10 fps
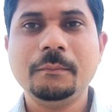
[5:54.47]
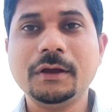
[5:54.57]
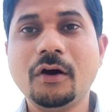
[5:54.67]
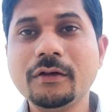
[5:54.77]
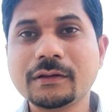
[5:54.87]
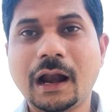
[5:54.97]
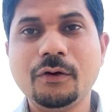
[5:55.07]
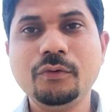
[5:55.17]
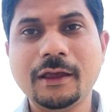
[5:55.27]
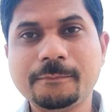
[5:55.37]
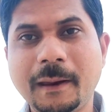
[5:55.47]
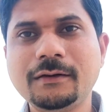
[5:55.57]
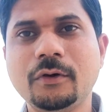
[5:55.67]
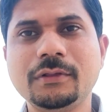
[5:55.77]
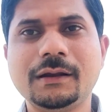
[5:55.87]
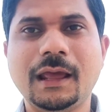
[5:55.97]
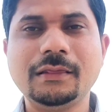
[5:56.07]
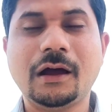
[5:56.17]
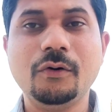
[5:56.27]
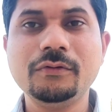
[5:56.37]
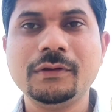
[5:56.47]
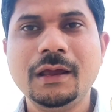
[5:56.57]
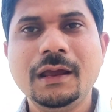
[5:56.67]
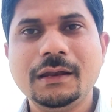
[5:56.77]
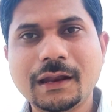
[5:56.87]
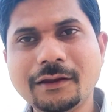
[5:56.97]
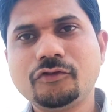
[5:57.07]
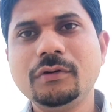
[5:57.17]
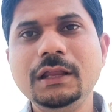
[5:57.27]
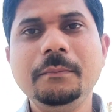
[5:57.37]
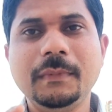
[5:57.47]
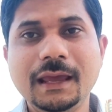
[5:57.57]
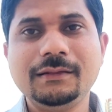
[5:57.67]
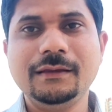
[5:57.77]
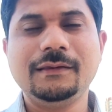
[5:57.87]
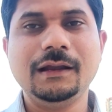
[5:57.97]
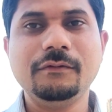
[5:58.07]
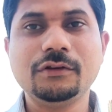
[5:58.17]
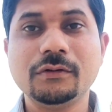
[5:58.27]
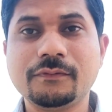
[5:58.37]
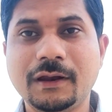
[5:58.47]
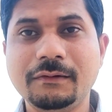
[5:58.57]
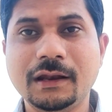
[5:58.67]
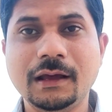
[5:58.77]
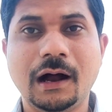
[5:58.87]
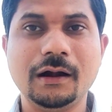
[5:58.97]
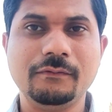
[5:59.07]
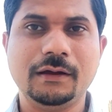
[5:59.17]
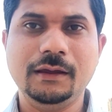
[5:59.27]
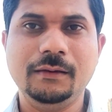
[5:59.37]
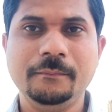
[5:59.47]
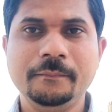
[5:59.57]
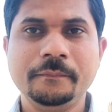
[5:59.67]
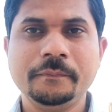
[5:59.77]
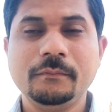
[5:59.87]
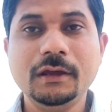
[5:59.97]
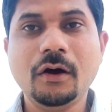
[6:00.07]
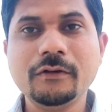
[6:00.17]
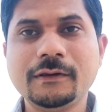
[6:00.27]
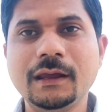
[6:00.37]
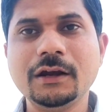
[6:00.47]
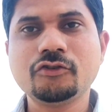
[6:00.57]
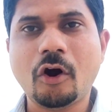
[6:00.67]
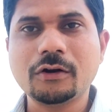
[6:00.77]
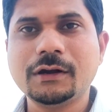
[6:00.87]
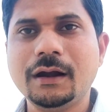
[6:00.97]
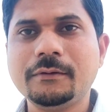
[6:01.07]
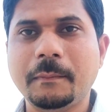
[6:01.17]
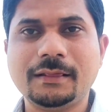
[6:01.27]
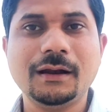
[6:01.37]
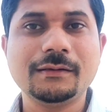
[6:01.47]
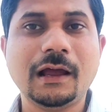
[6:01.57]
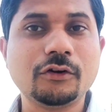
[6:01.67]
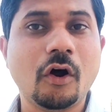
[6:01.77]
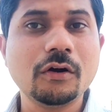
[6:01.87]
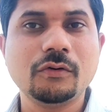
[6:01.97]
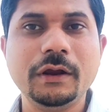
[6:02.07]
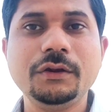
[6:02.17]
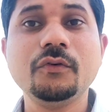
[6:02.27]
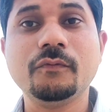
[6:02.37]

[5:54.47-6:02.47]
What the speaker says: Because Rahu aspect on the 10th house naturally make these individuals very, very hardworking. Because here shortcut methods are not going to